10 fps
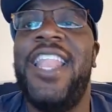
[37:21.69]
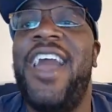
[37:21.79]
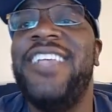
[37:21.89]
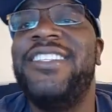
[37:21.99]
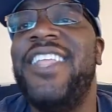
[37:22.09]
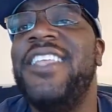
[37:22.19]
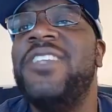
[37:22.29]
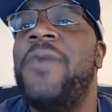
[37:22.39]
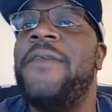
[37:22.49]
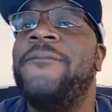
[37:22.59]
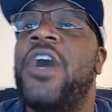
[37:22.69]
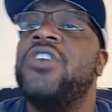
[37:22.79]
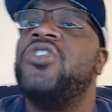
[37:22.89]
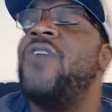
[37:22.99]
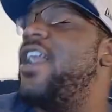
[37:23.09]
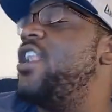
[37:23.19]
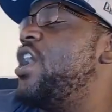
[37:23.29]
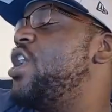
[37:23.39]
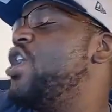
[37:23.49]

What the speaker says: now they see that this motherfucker trying to